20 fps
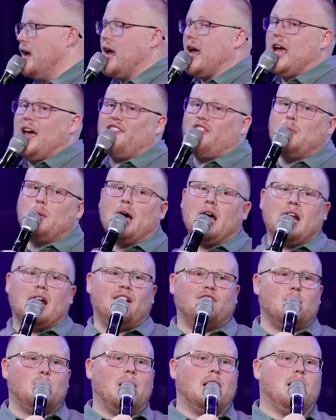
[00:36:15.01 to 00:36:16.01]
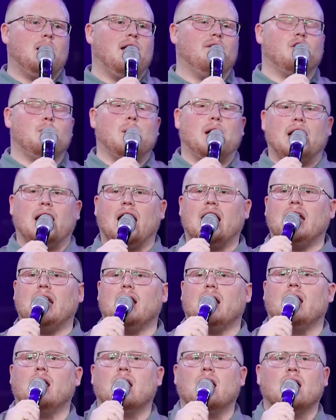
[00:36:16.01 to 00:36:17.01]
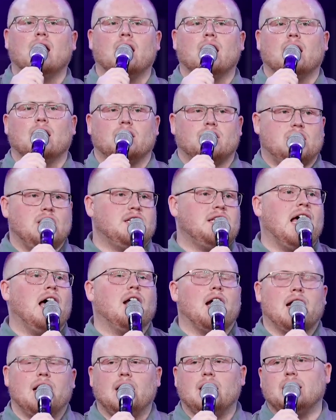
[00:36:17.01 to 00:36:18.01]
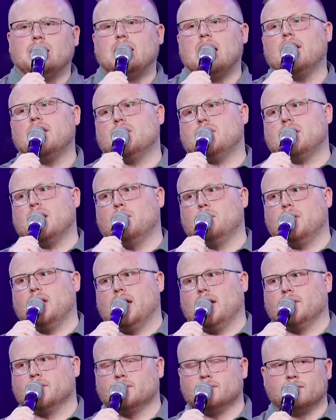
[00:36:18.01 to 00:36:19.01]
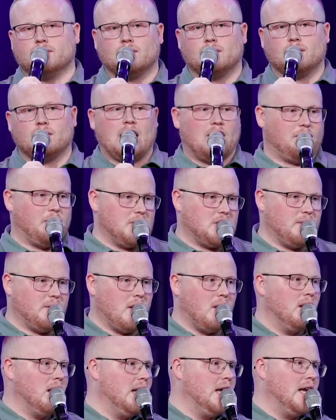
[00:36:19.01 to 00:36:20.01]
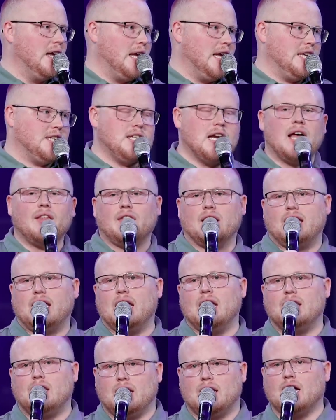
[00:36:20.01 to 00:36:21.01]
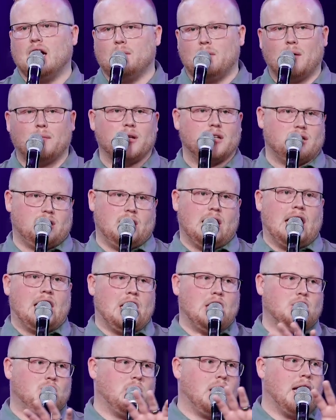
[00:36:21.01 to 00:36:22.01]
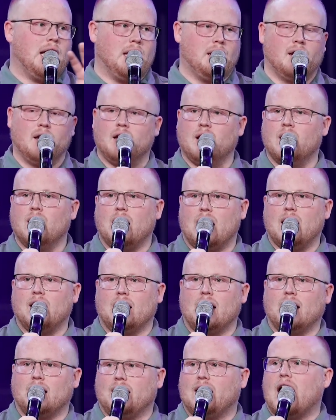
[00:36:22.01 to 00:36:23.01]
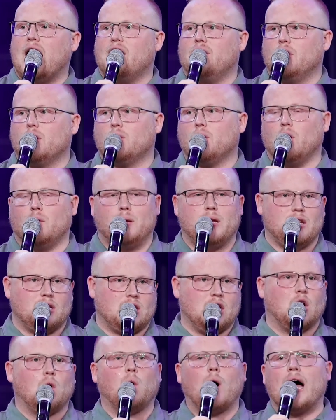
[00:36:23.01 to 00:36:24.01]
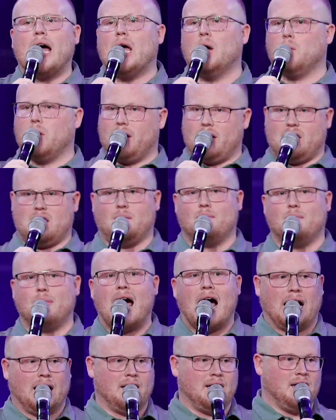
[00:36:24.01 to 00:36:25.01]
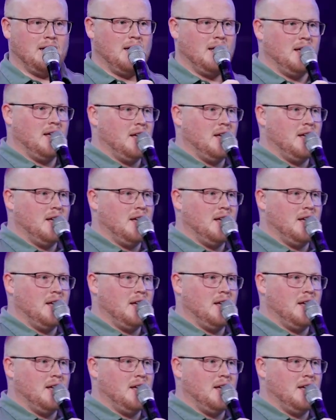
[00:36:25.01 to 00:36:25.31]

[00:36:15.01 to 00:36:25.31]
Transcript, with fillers: hey, everybody, everybody, everybody, I need sit down. I need to tell you something. Now, first of all, he's not the kid to come up and, and, and try and, and, and guide the group. He's the quiet one in the back.